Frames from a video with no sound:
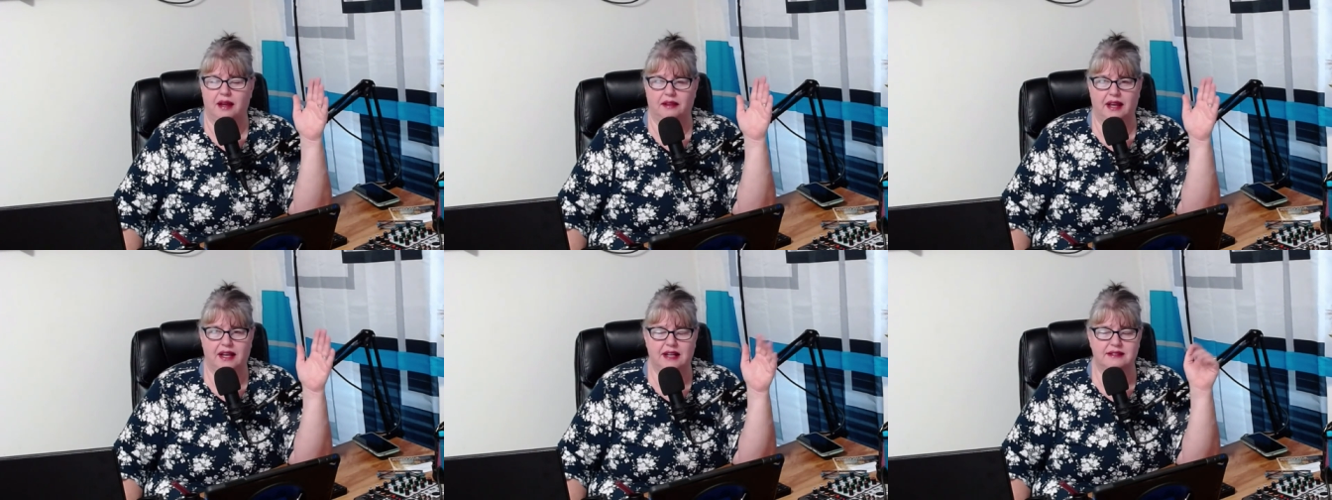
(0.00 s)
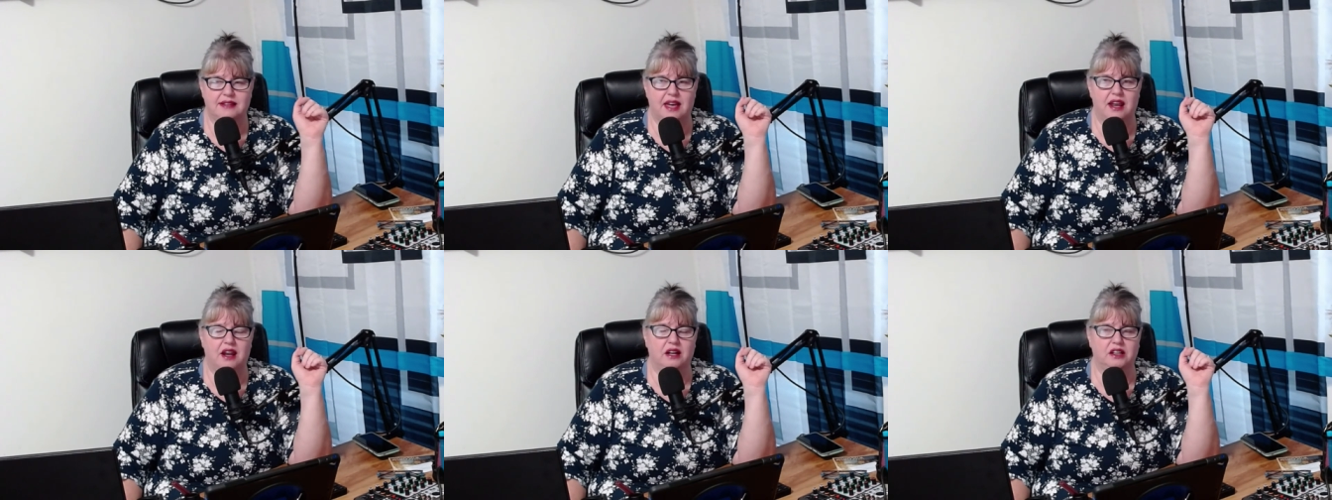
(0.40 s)
Like I
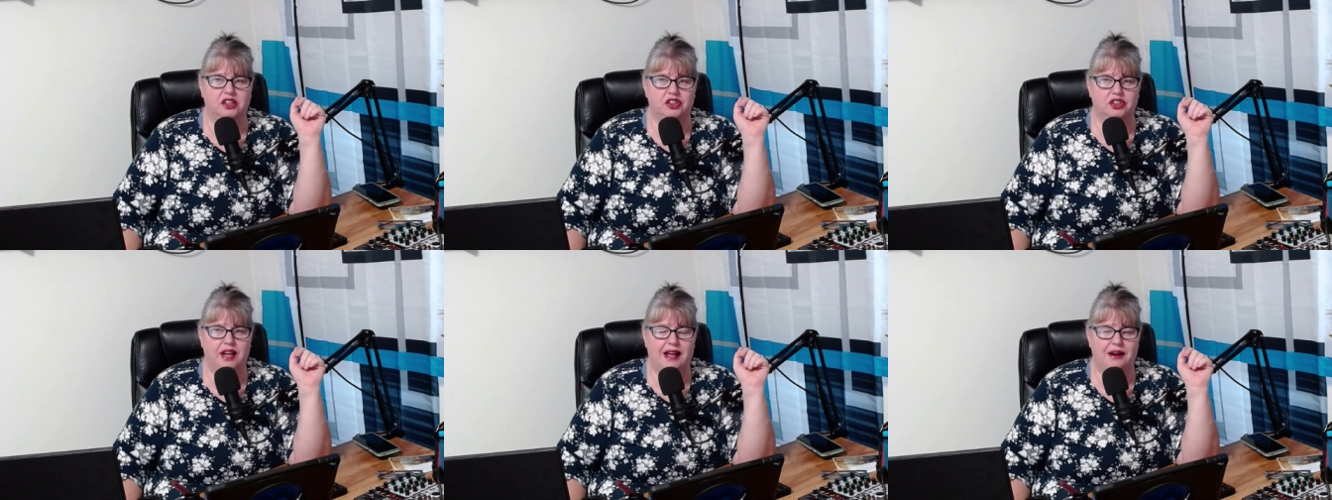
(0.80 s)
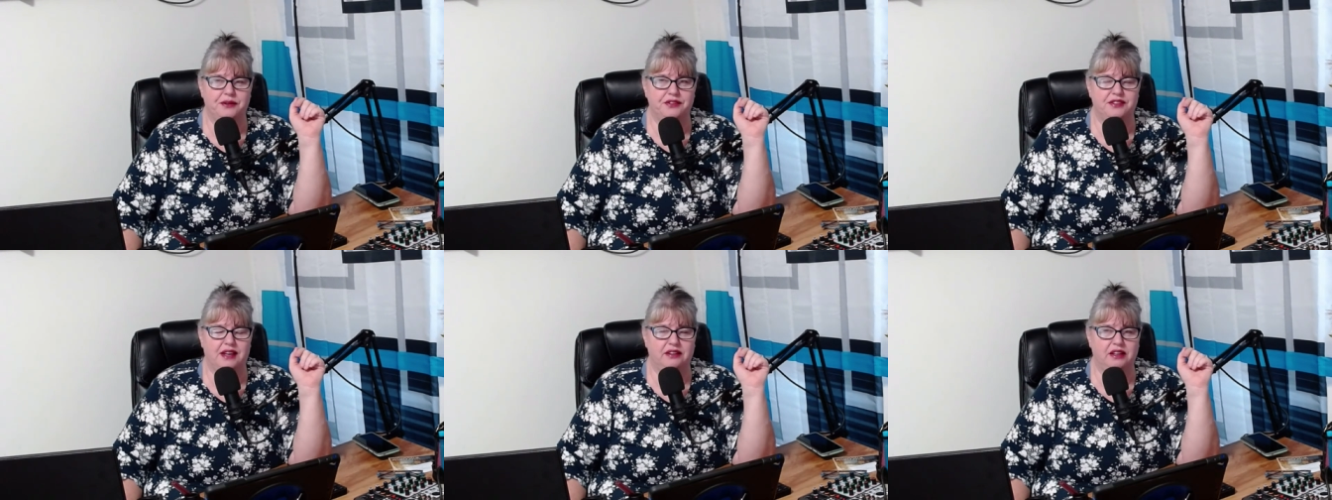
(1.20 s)
said, a good
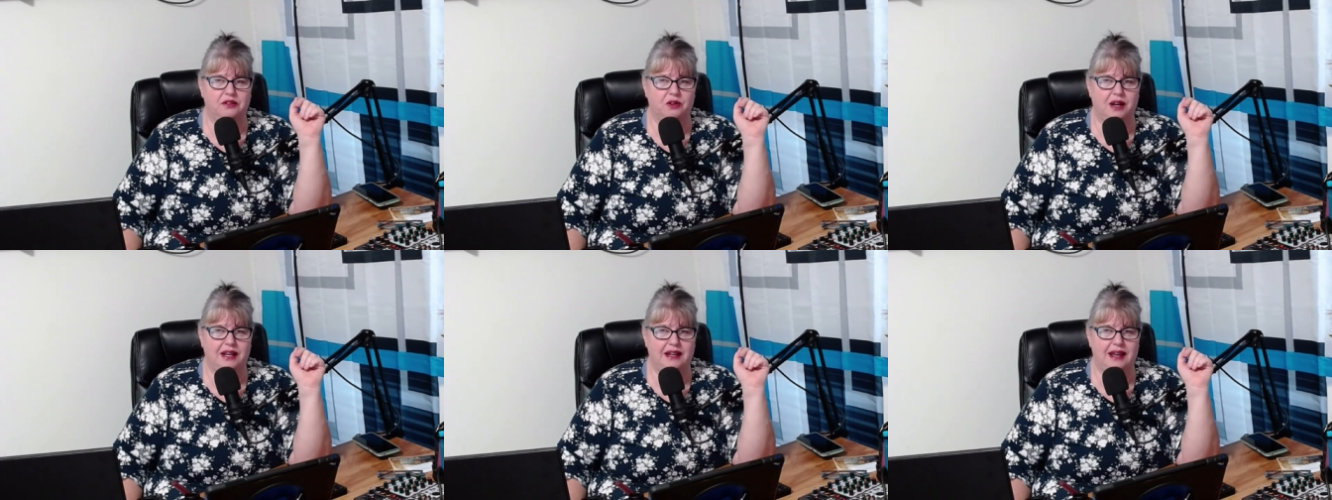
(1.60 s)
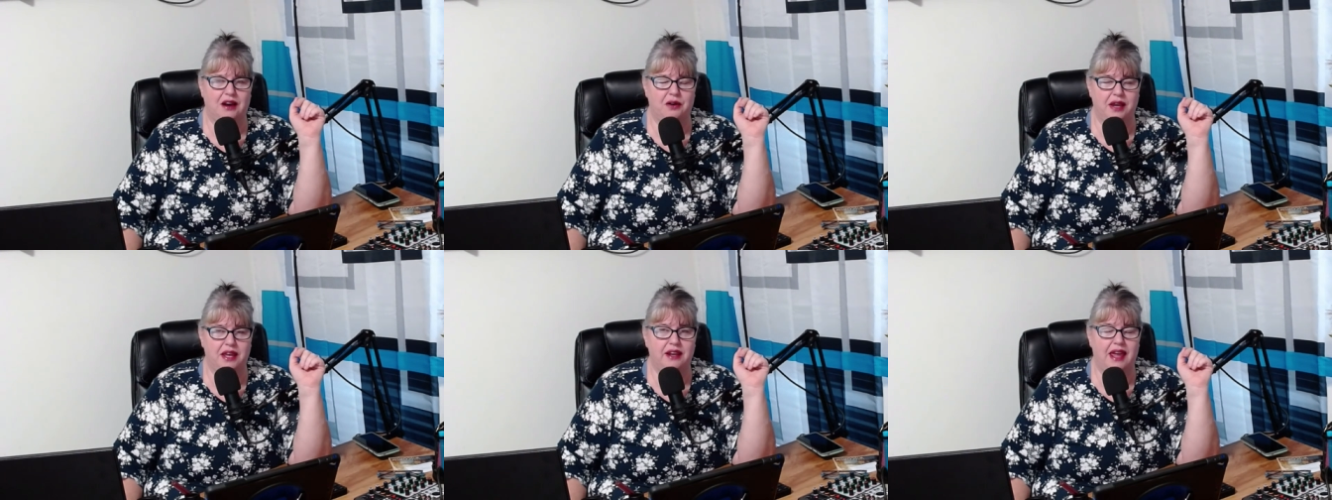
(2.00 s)
house selling right
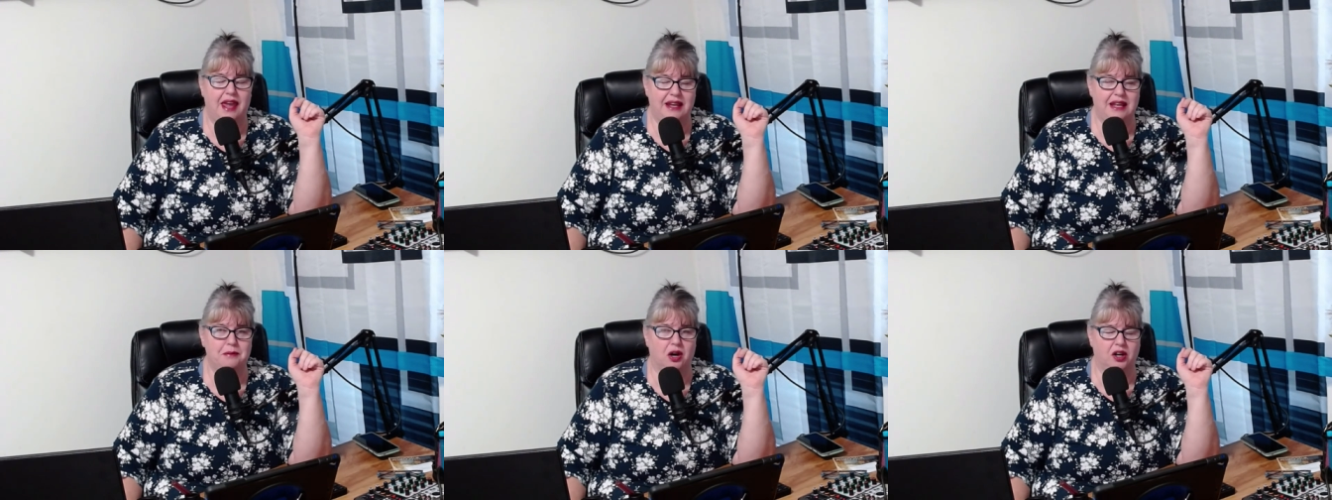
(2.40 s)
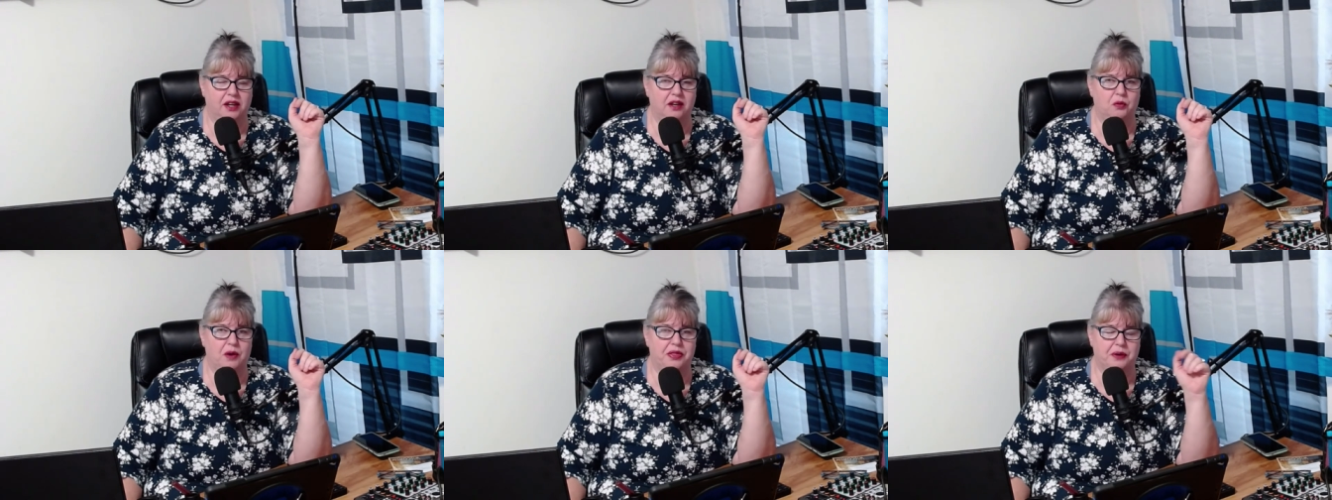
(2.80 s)
now in any
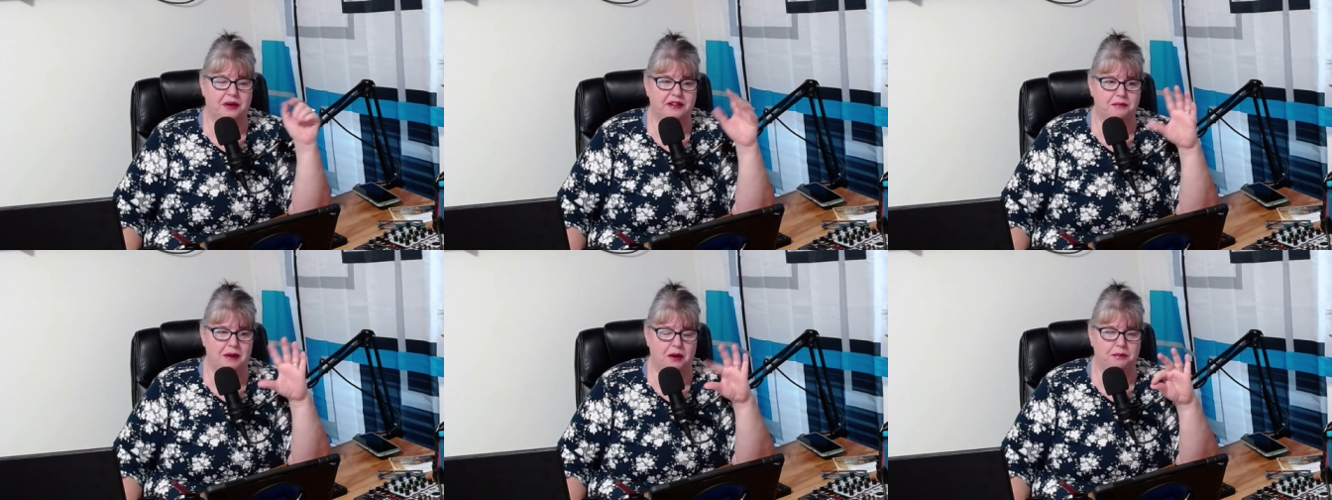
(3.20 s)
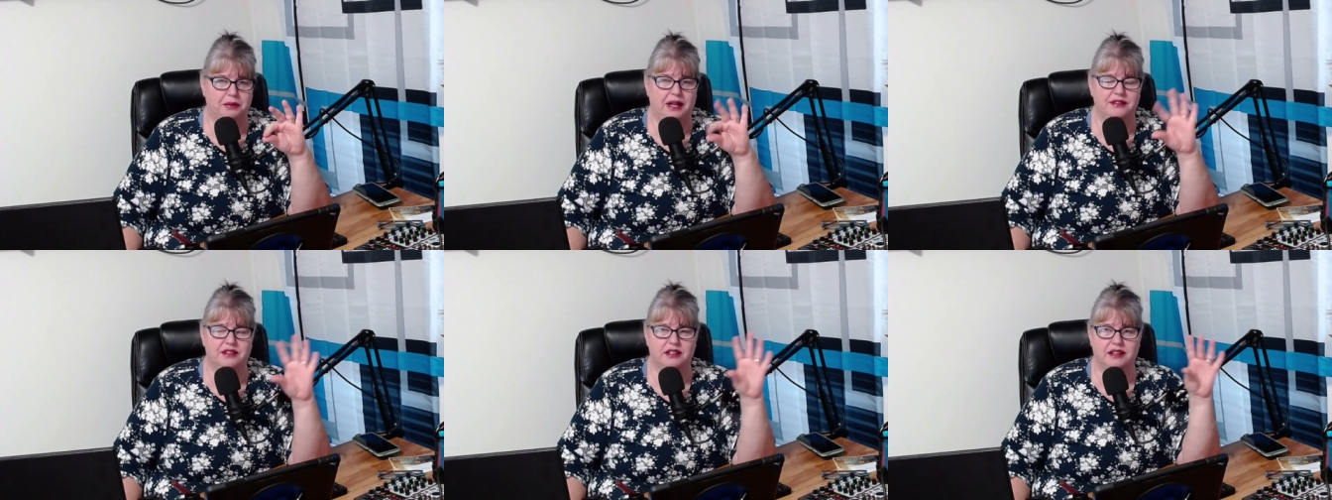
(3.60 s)
market, whether it's Mount
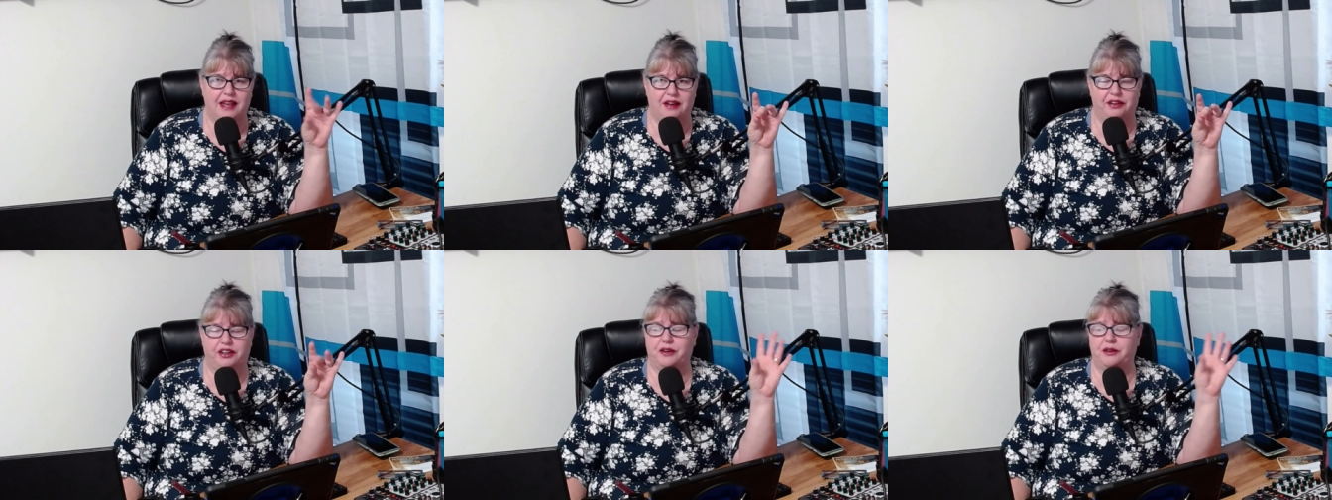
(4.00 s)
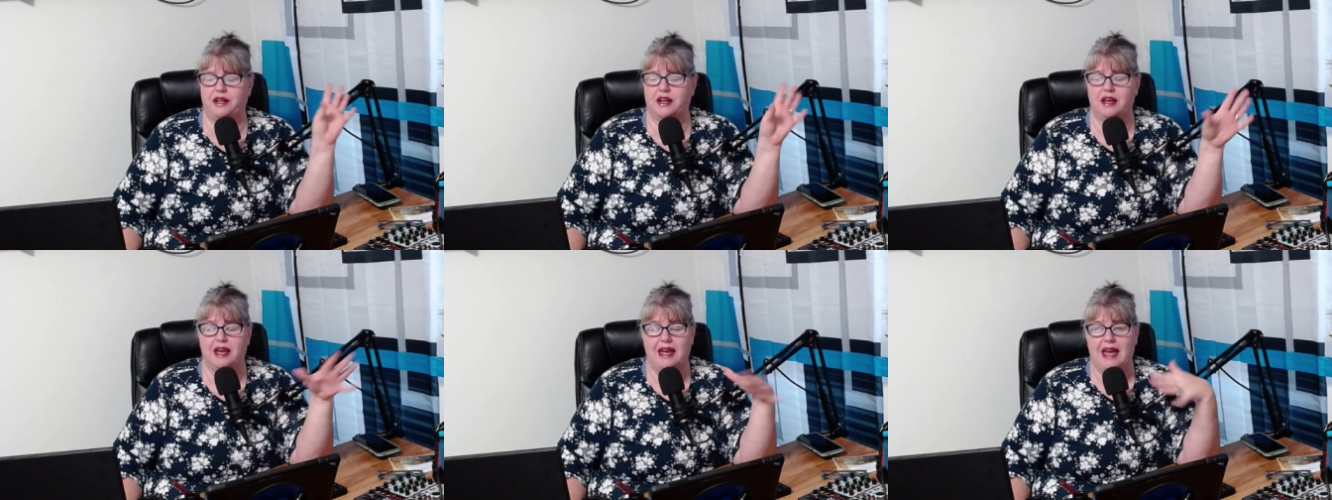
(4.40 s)
Pleasant,
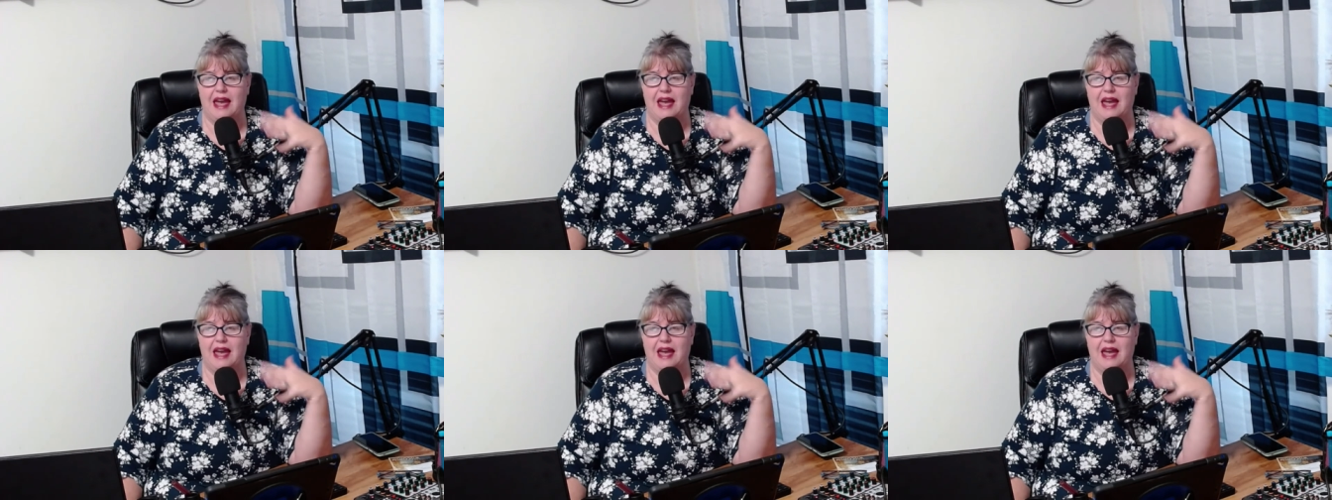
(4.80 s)
Caledonia,